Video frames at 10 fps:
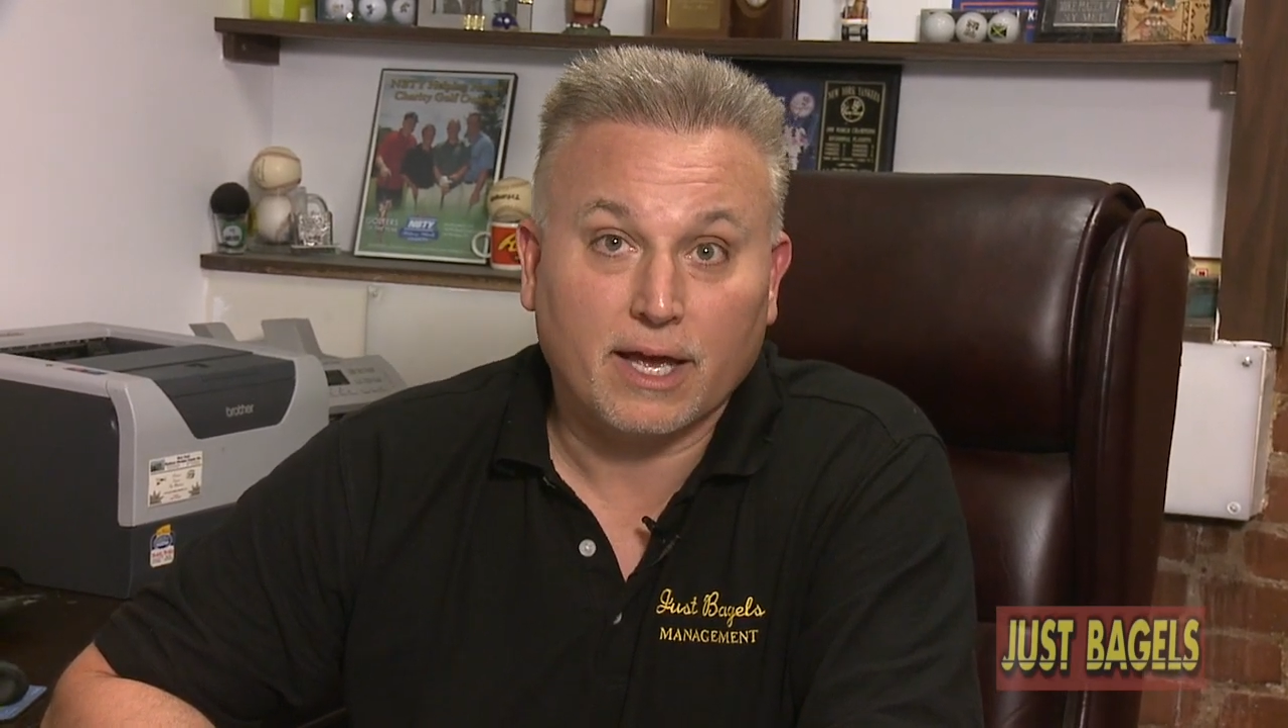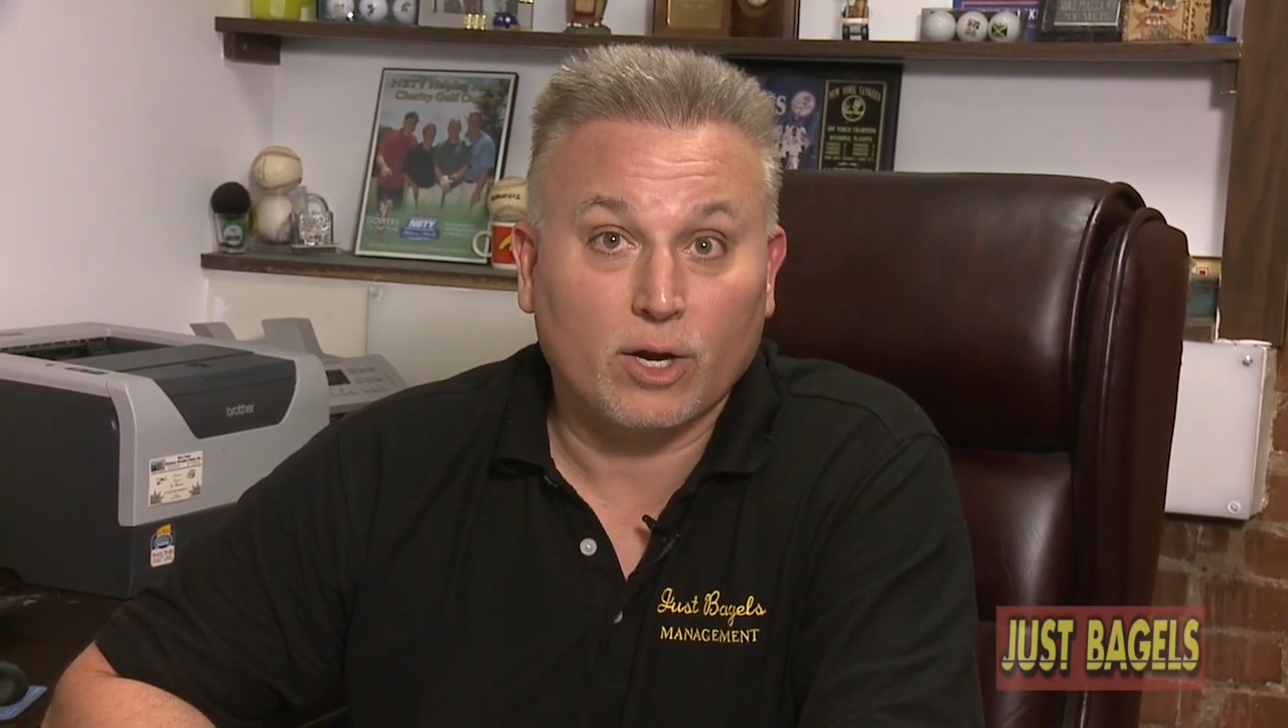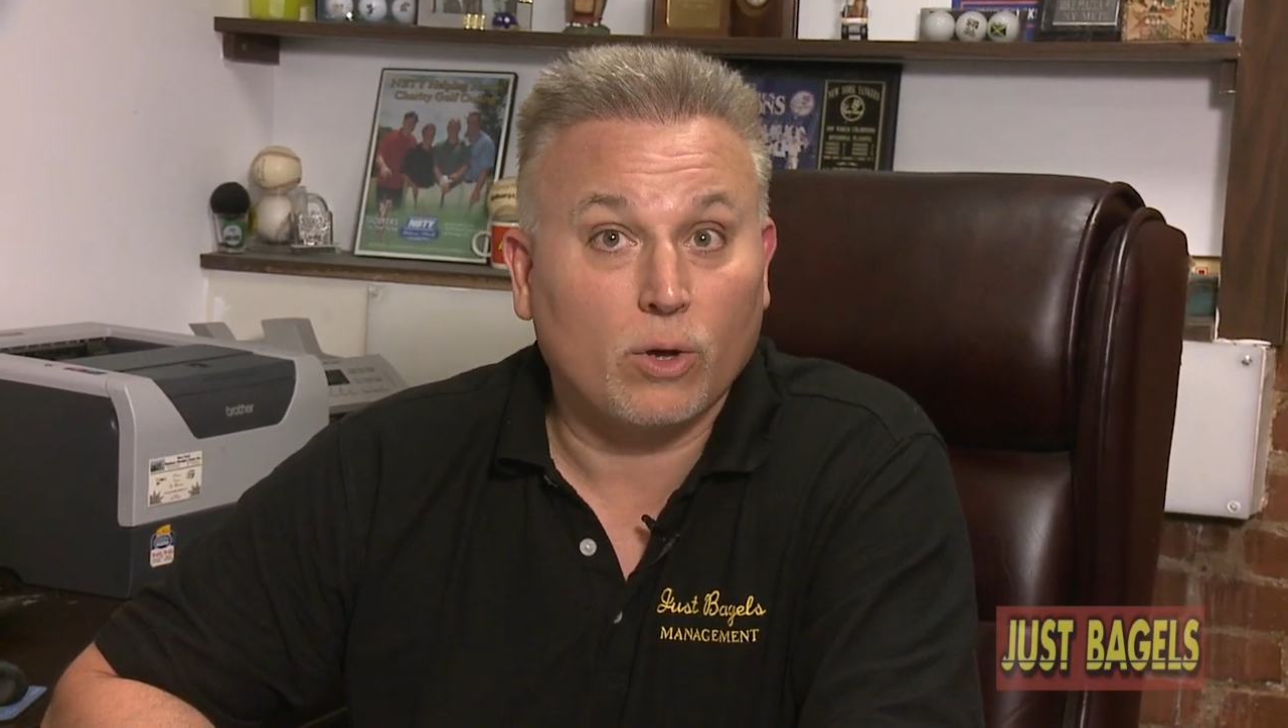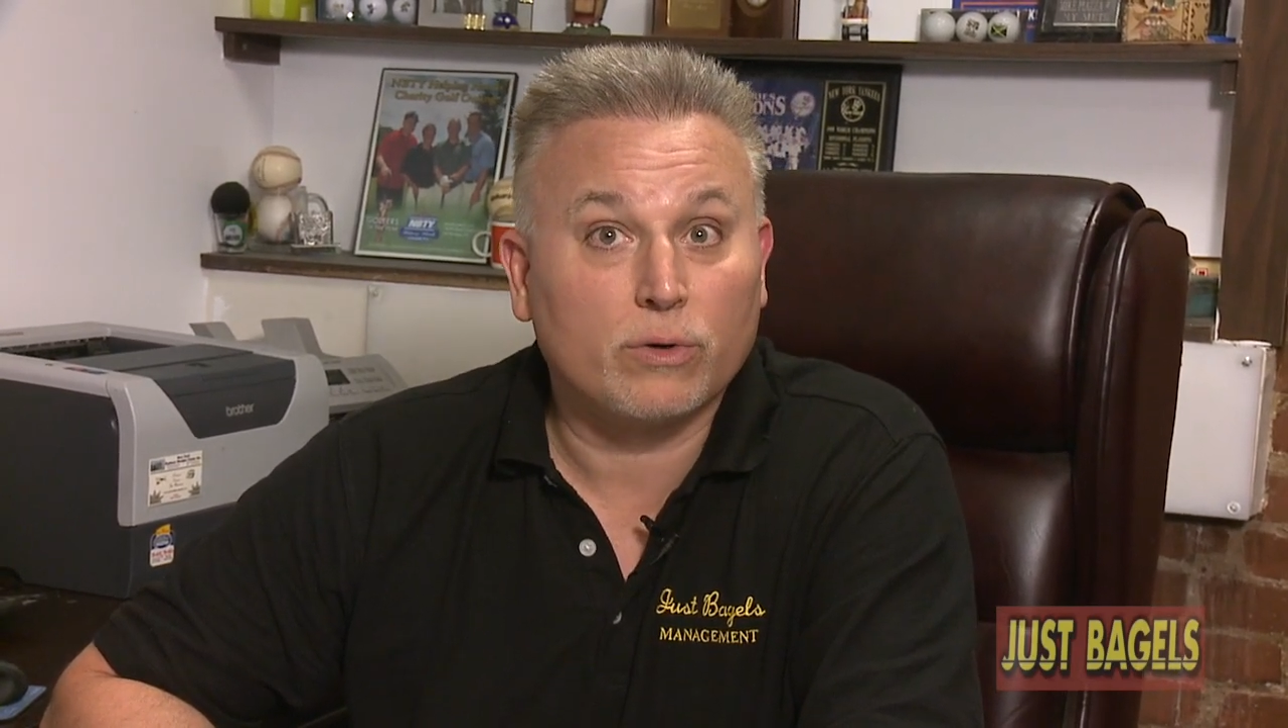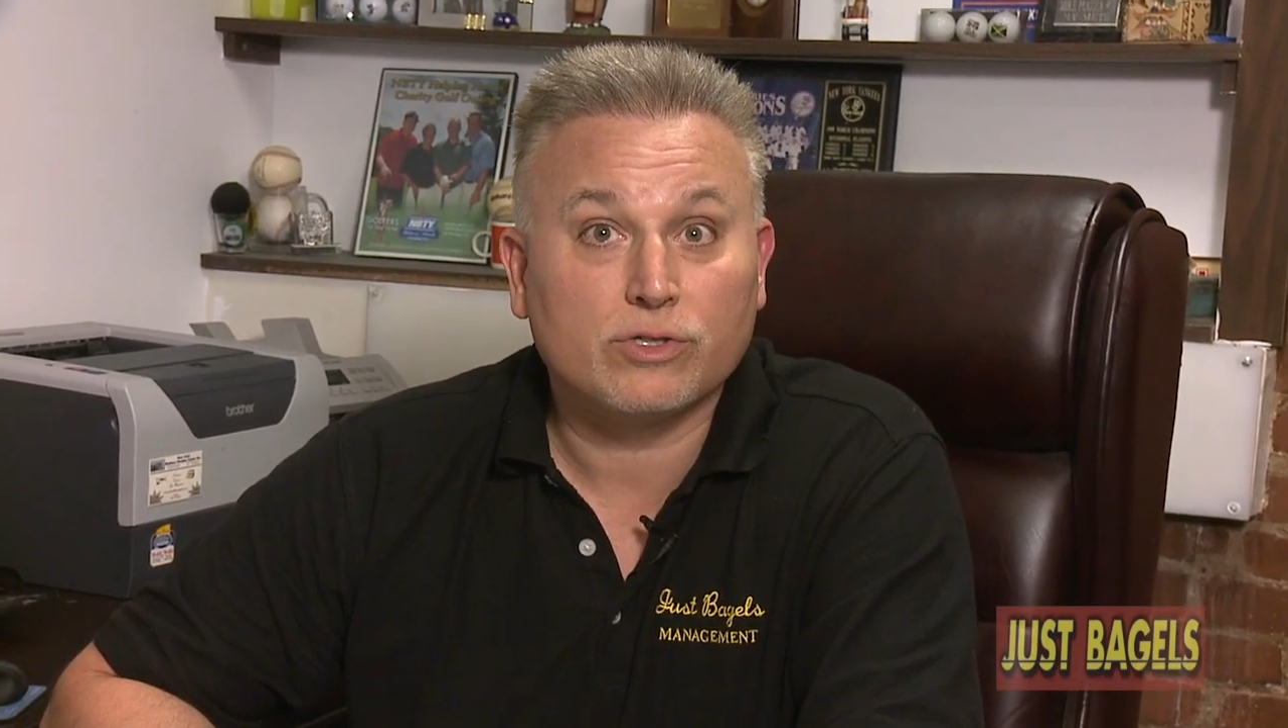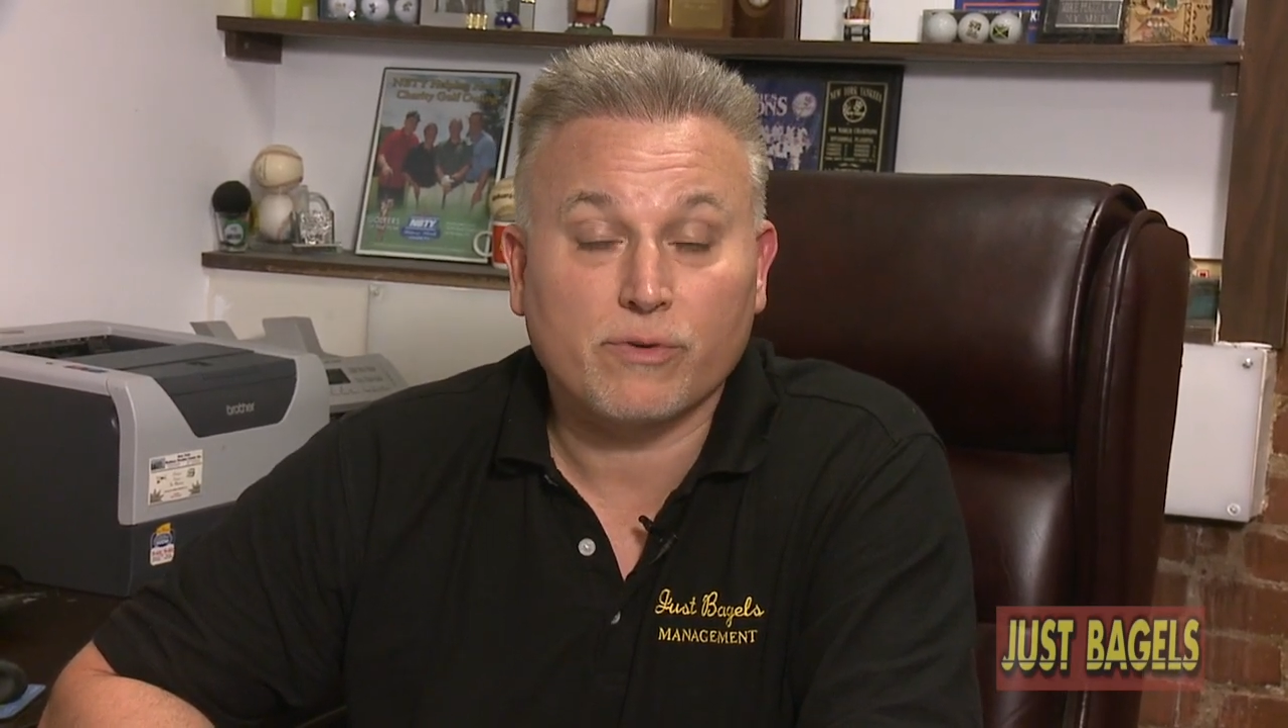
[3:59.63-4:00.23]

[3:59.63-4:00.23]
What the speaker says: And always